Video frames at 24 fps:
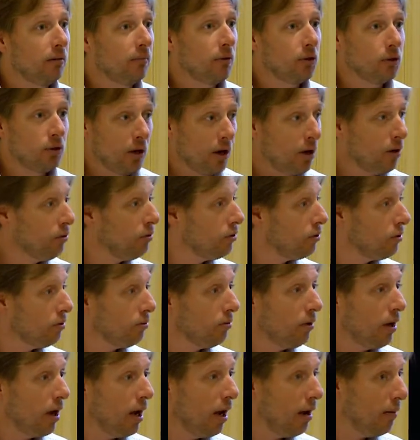Ms. Jones.
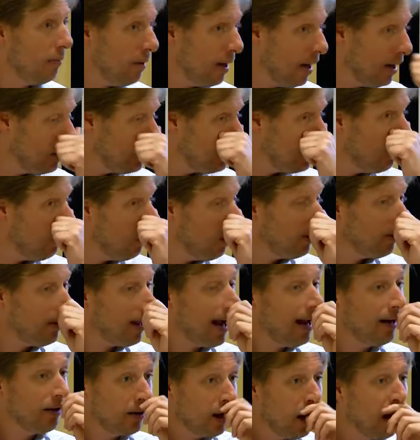And so what
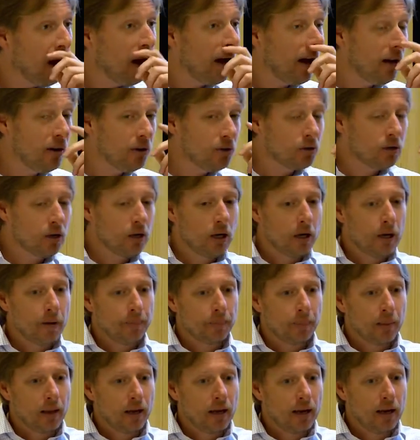that does
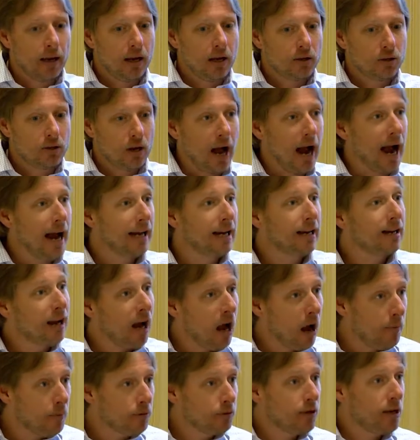is I get
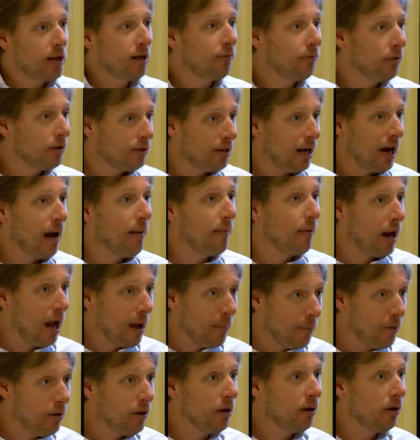compensated for the time that I
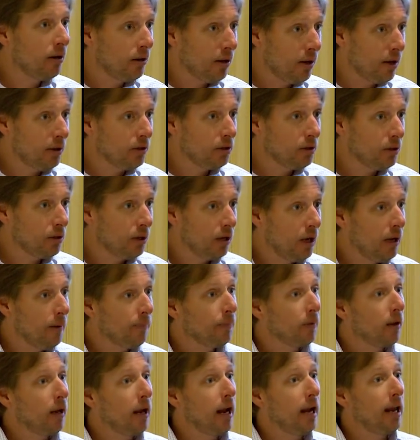put into this,
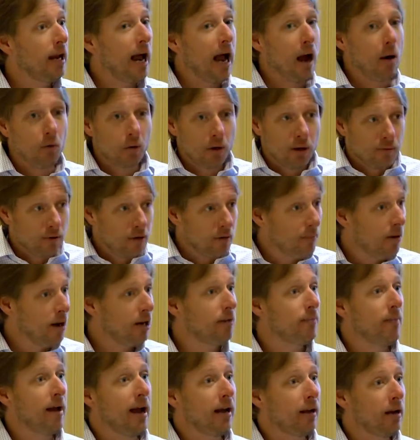and I will give you a
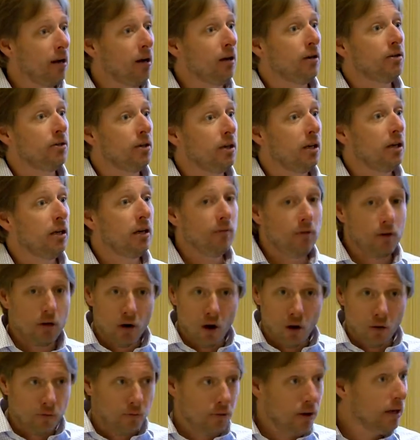money-back guarantee. If you
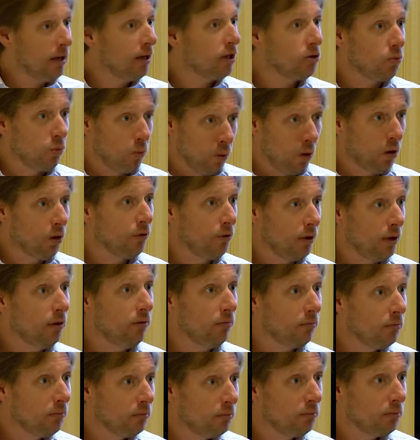don't think it's worth it,
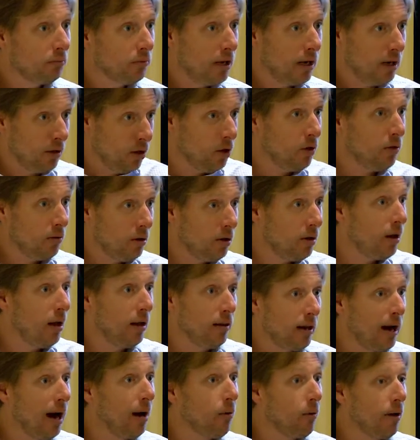then I
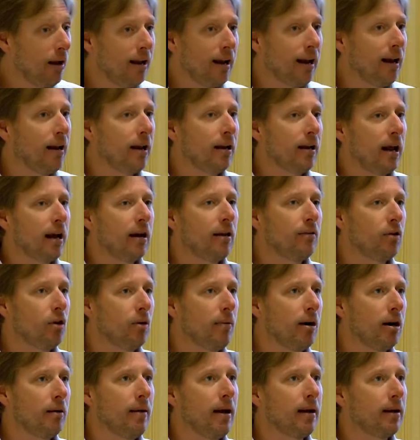don't even do a
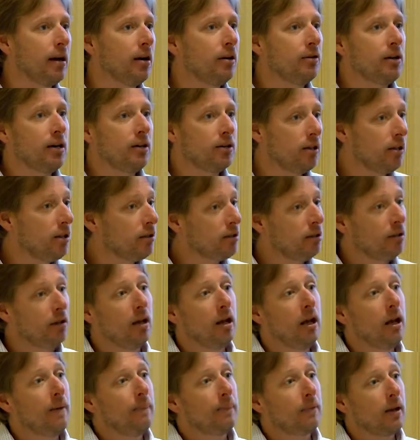money-back guarantee. So listen,
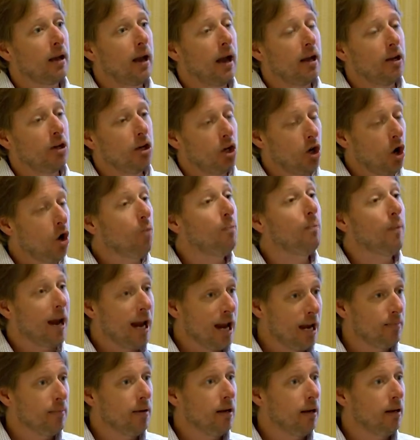you don't
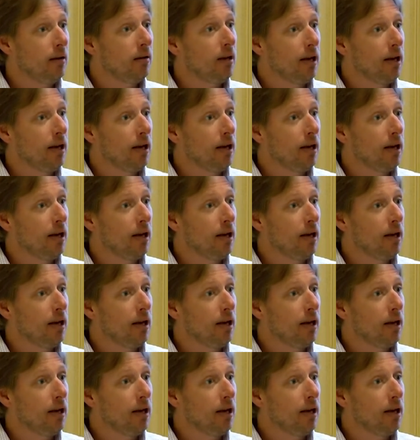pay me